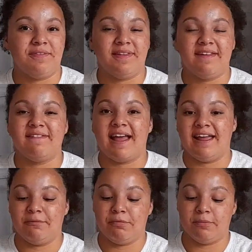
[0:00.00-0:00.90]
This guy
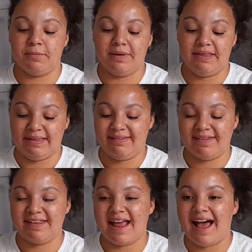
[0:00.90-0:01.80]
is probably the
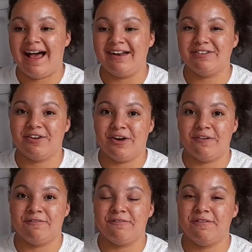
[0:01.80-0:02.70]
start
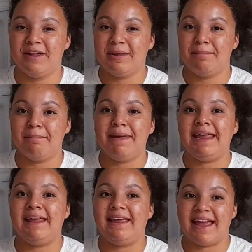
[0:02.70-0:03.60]
of
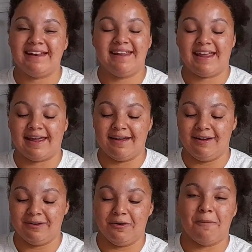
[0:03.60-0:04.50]
me getting a
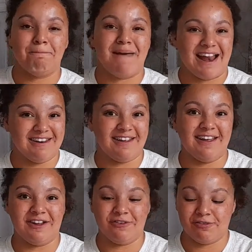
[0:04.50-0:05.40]
lot better
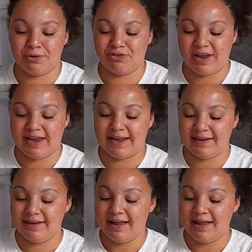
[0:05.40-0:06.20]
at crocheting.